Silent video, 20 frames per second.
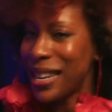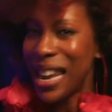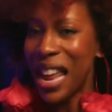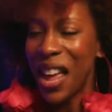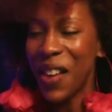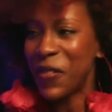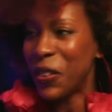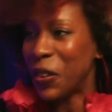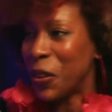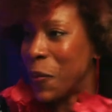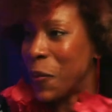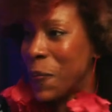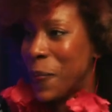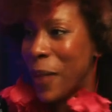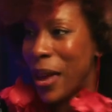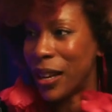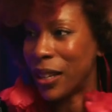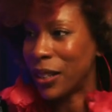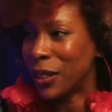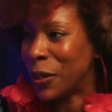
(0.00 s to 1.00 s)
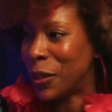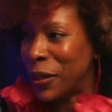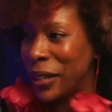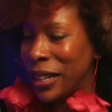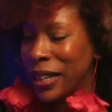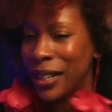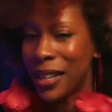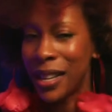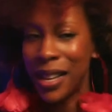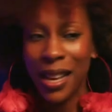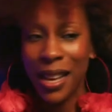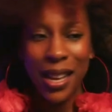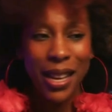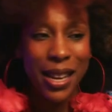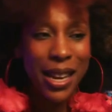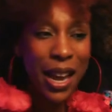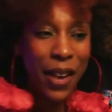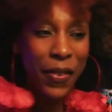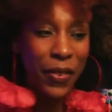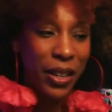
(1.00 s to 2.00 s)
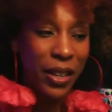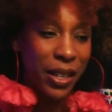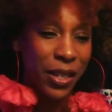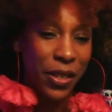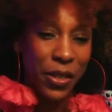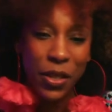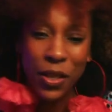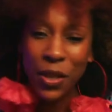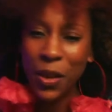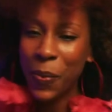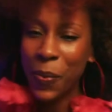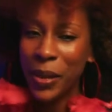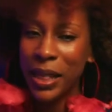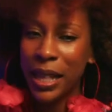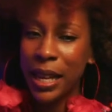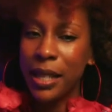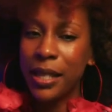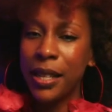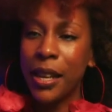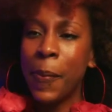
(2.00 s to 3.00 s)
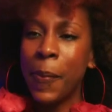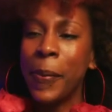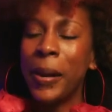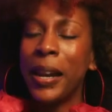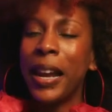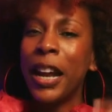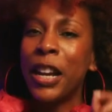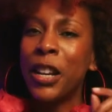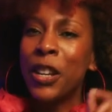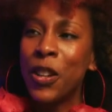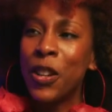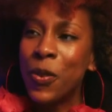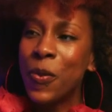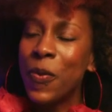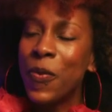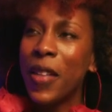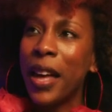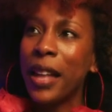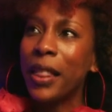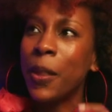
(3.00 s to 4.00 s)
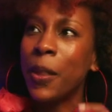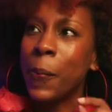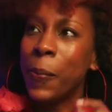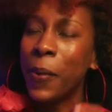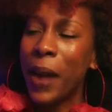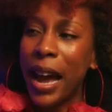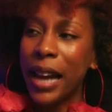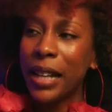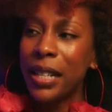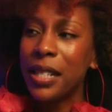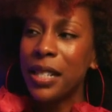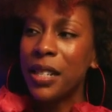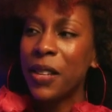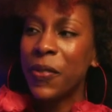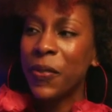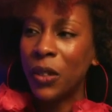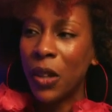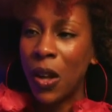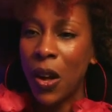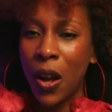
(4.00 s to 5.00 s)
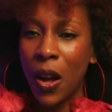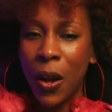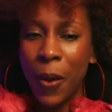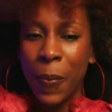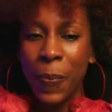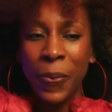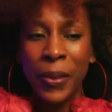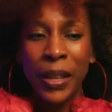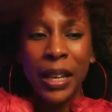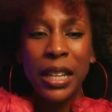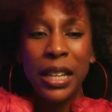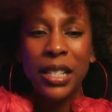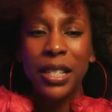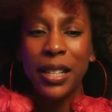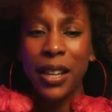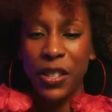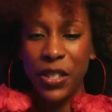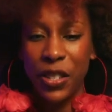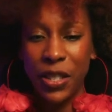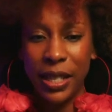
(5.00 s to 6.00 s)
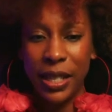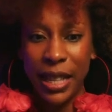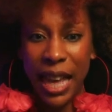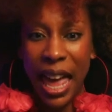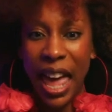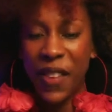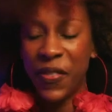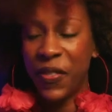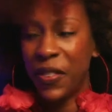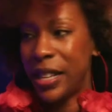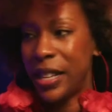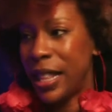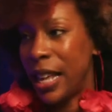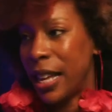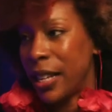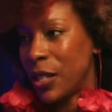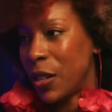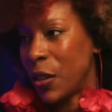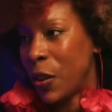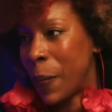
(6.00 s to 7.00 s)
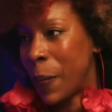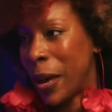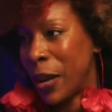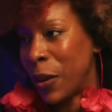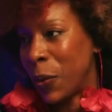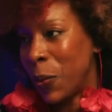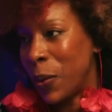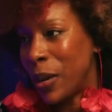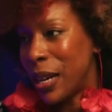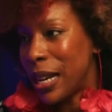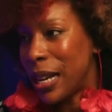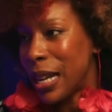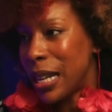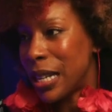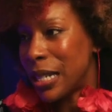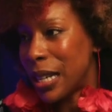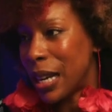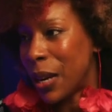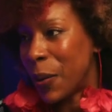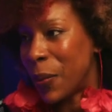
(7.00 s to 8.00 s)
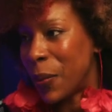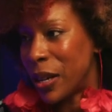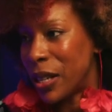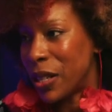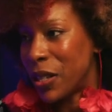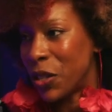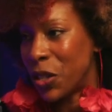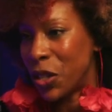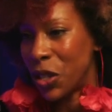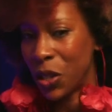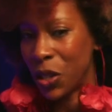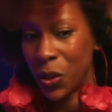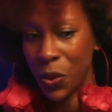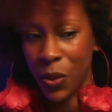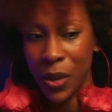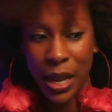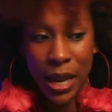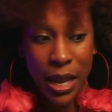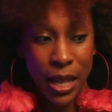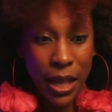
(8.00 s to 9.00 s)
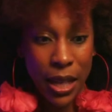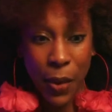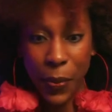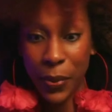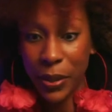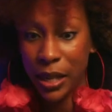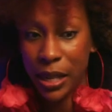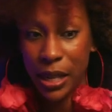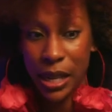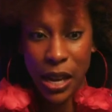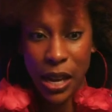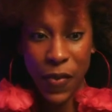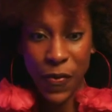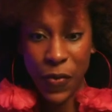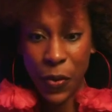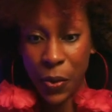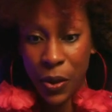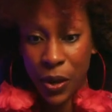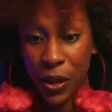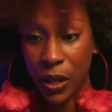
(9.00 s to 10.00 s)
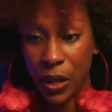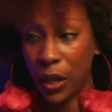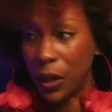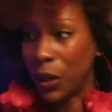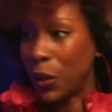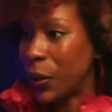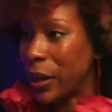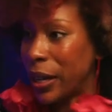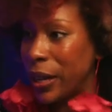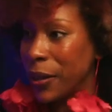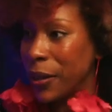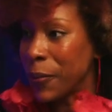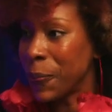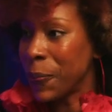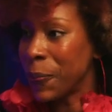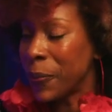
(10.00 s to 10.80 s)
Never met a lawyer, never understood what they did, but I knew that the practice of law touches everything. So no matter what it is that I wanted to do, there was a need for a lawyer.